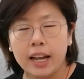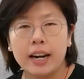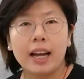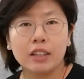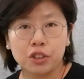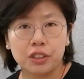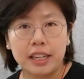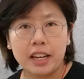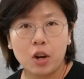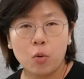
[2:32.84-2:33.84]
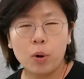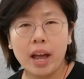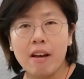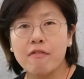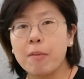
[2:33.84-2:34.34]
And actually,
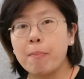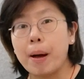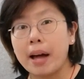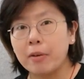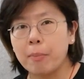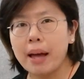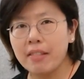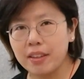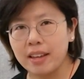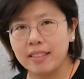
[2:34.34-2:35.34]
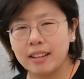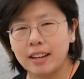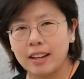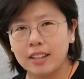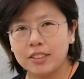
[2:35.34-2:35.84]
we have a better method.
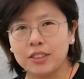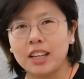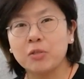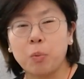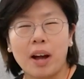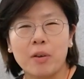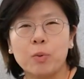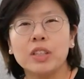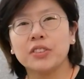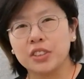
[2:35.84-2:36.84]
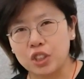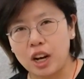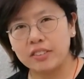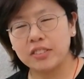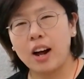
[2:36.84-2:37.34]
So that's why we
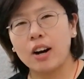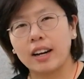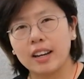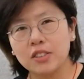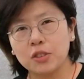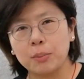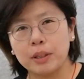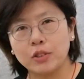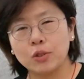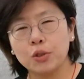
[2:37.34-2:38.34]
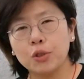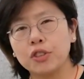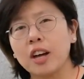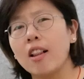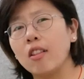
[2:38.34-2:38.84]
suggest our customers to
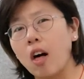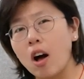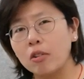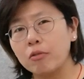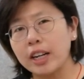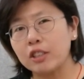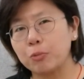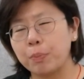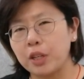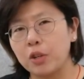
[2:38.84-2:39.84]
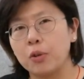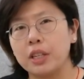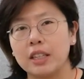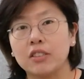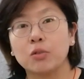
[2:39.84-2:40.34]
use a long-range
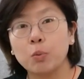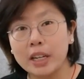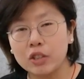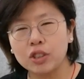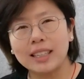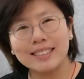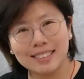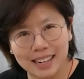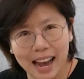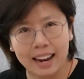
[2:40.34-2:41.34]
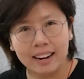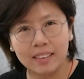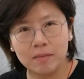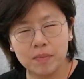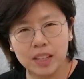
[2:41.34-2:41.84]
PoE switch instead.
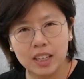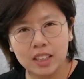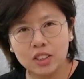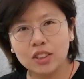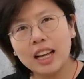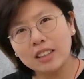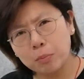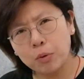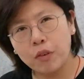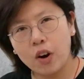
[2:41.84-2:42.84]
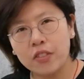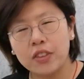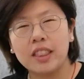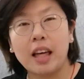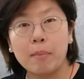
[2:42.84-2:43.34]
So let's move on
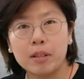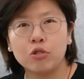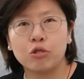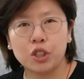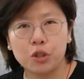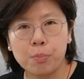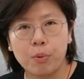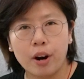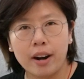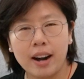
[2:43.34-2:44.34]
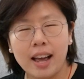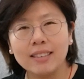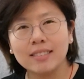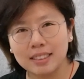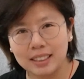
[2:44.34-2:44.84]
to the demonstration board
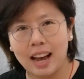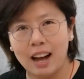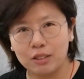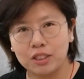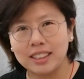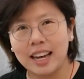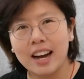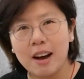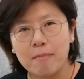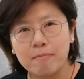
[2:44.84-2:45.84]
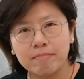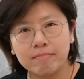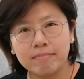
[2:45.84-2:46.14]
and see how to set up.